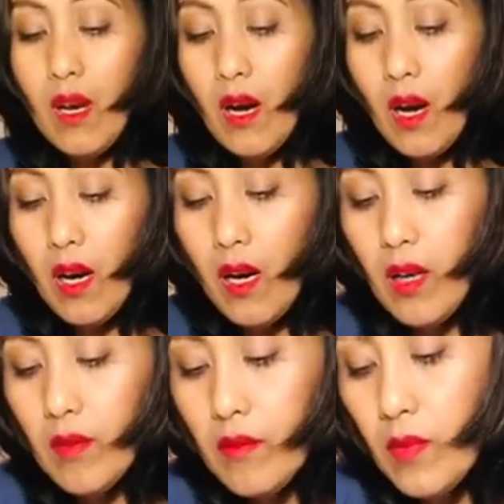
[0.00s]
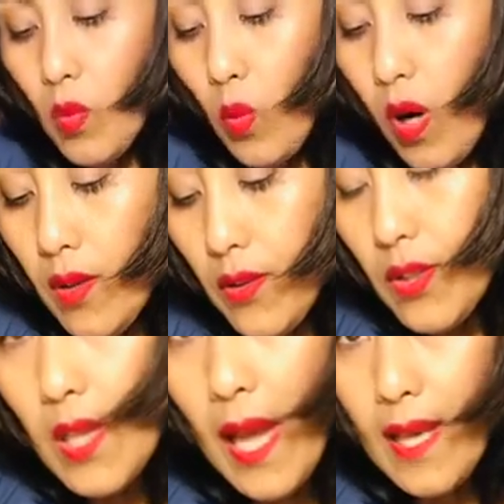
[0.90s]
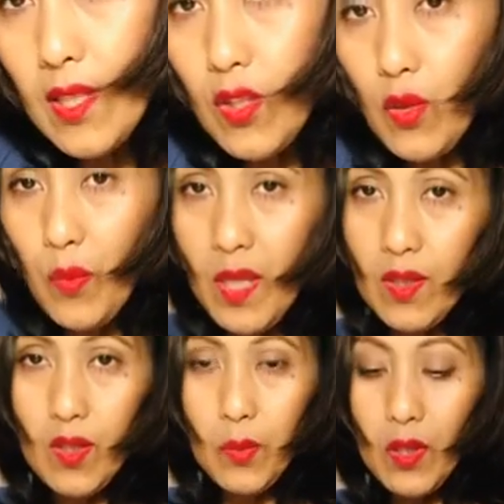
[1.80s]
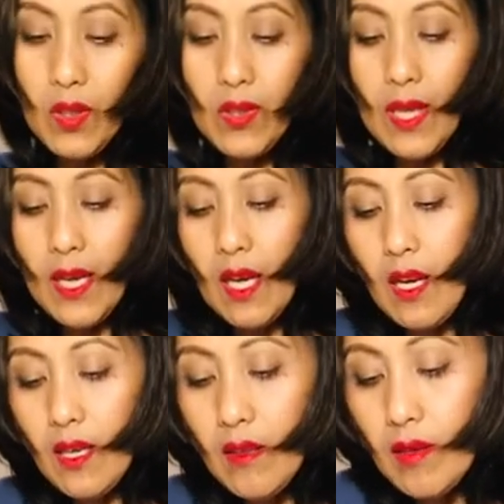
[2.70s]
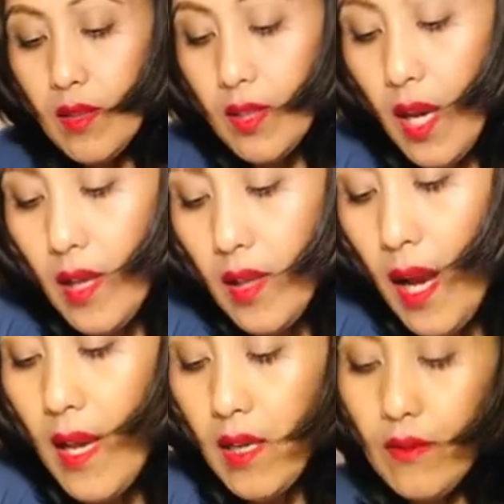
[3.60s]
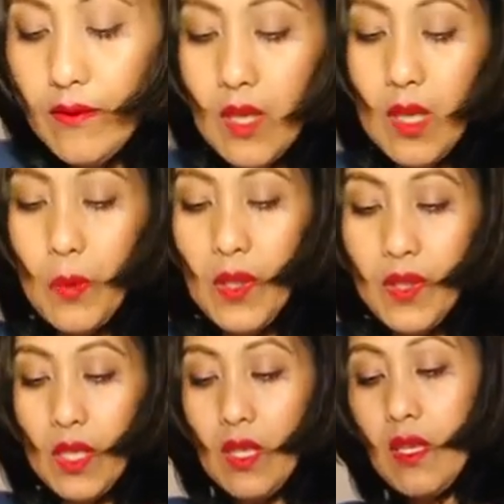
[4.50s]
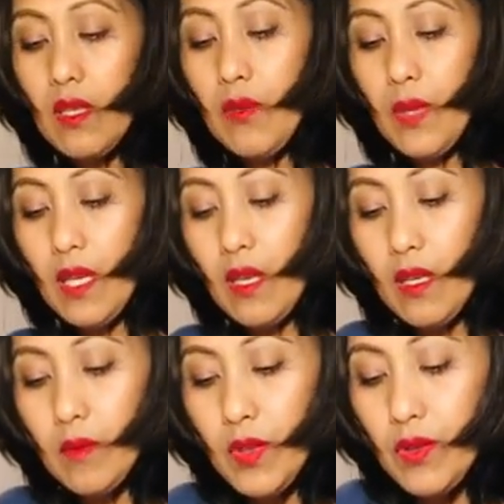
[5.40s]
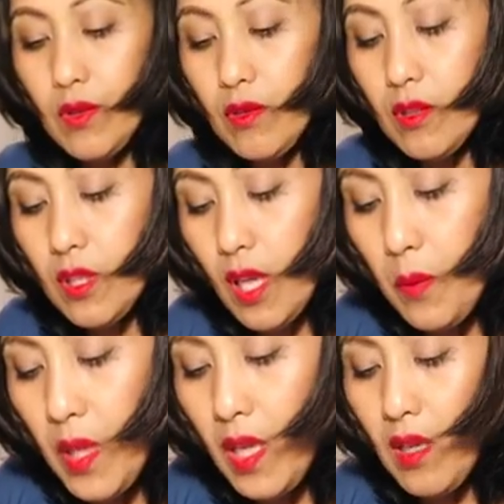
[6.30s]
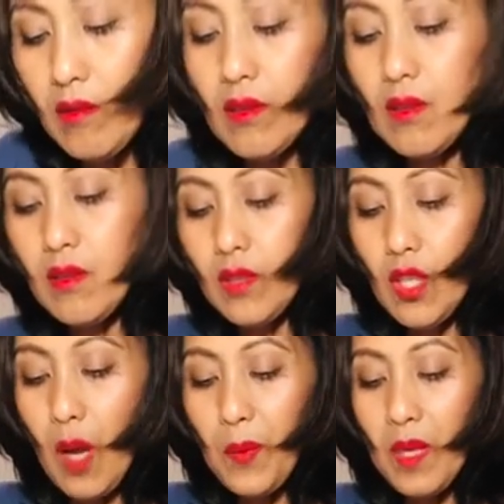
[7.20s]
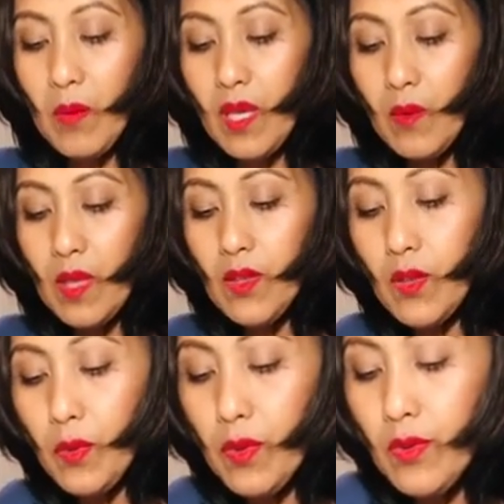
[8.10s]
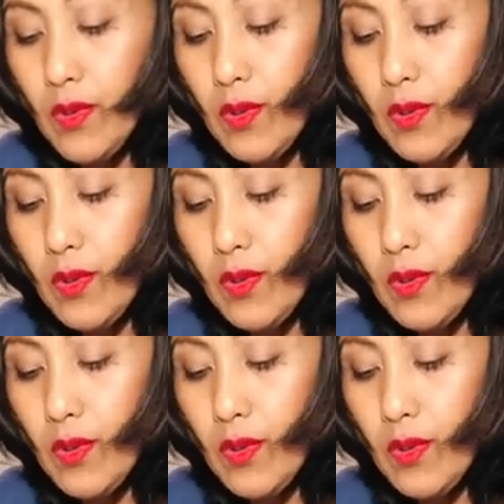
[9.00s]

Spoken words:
want to slice your vegetables? Like I said, I am very particular when it comes to shaping or chopping my vegetables.